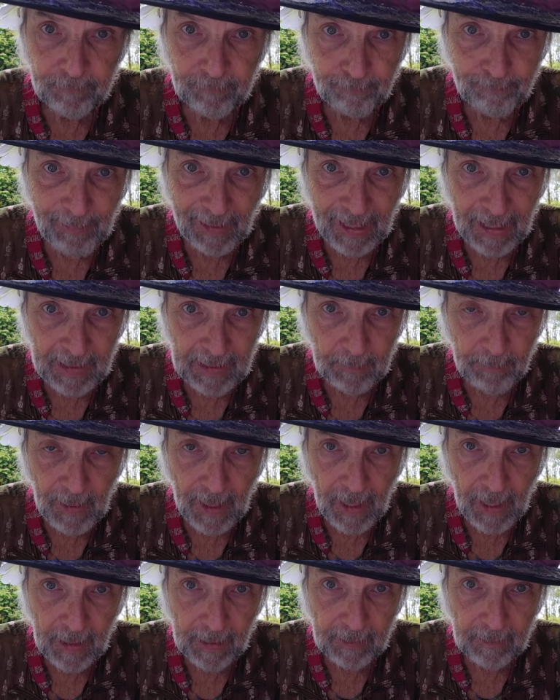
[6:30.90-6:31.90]
body
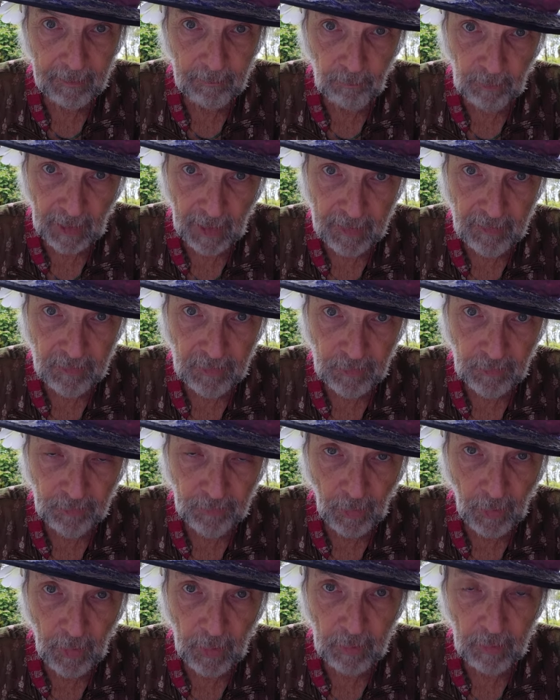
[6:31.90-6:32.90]
bag, ice
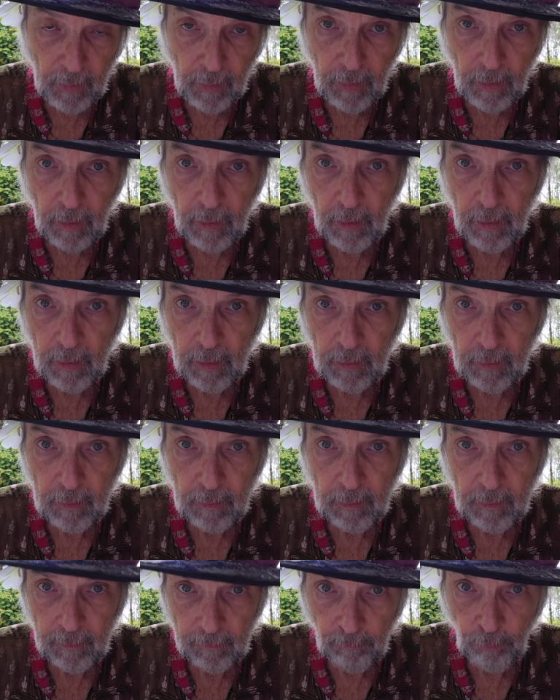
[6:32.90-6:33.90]
inside,
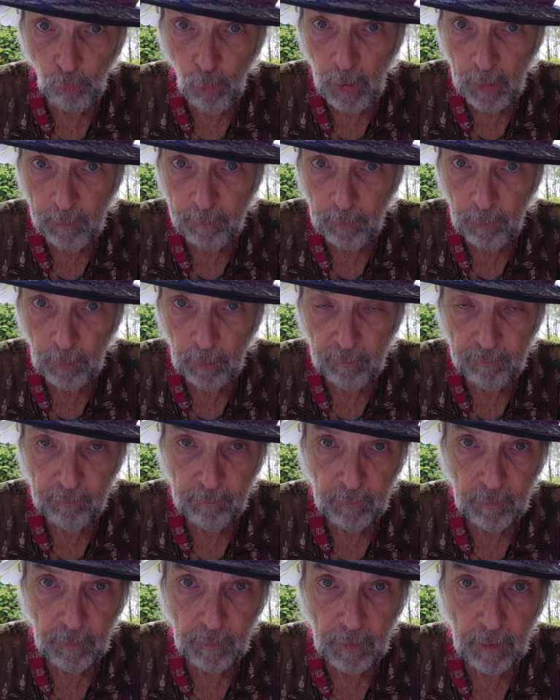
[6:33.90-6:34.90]
waterproof.
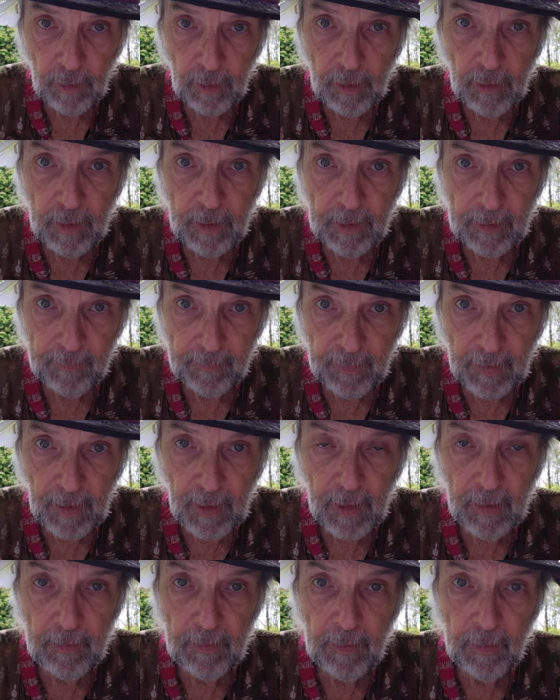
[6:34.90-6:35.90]
And
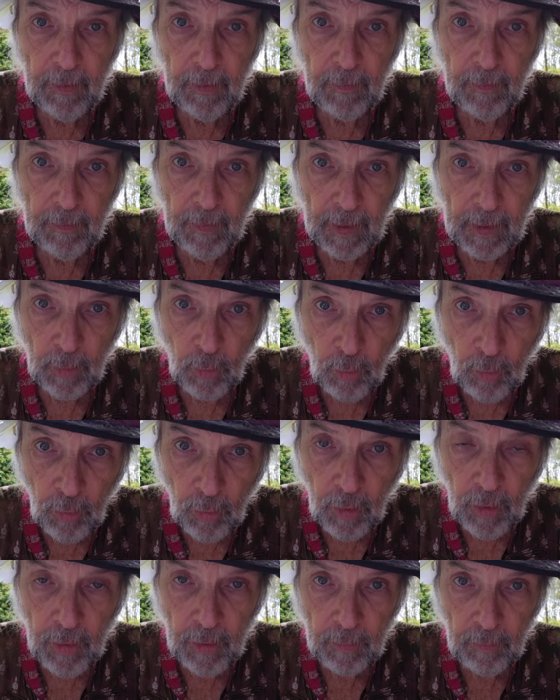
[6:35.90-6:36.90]
then they
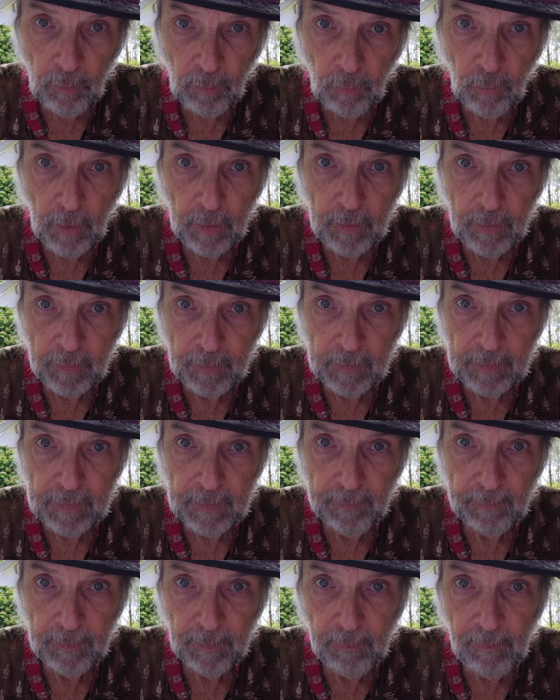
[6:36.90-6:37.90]
hood one of the
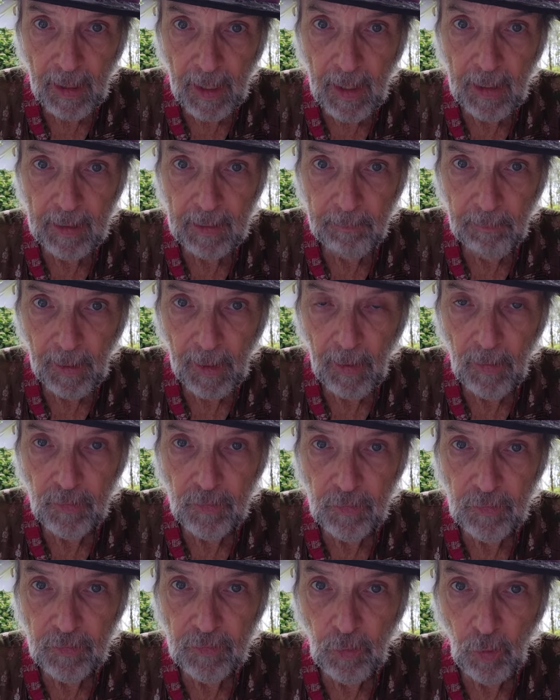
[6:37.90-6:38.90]
diplomatic
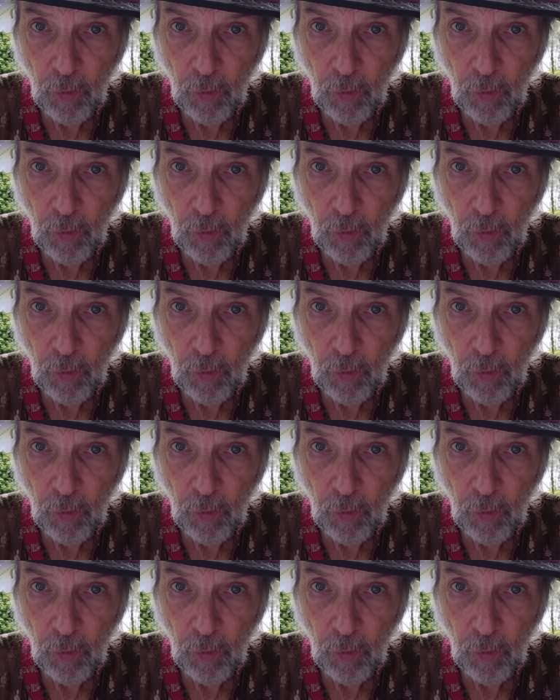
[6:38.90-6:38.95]
pouches